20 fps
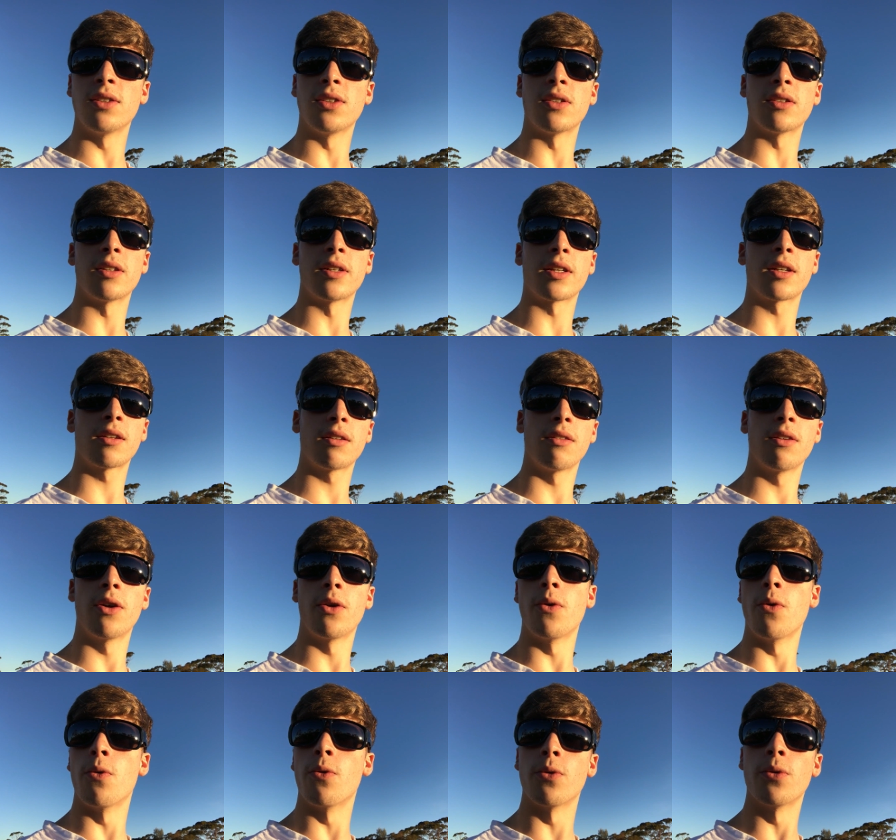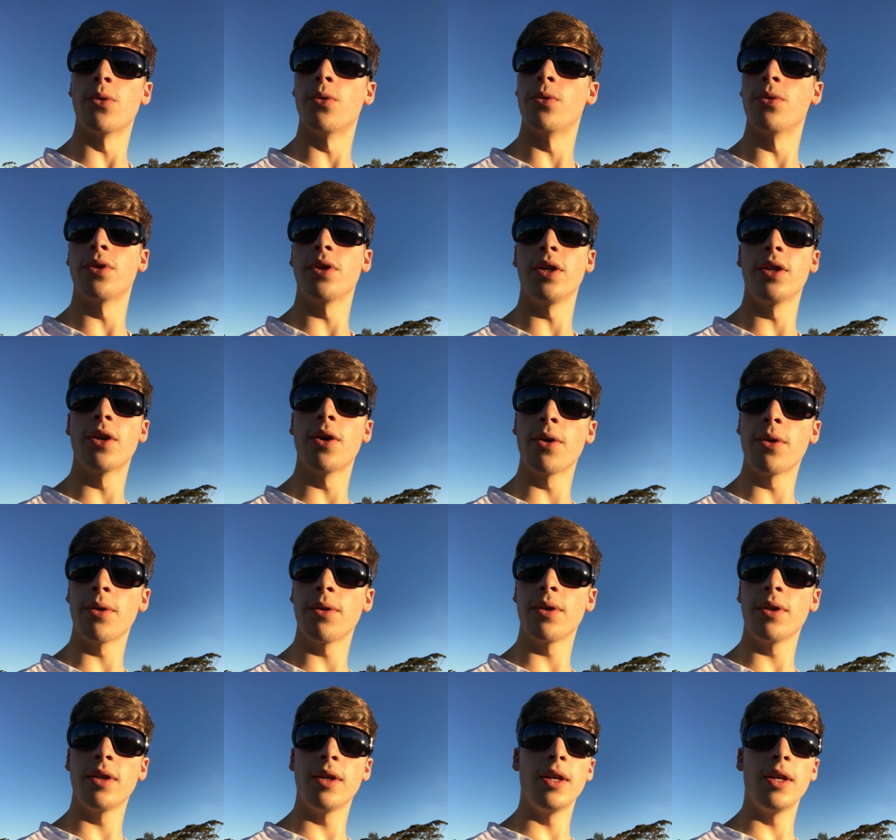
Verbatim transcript: just like know, or you know,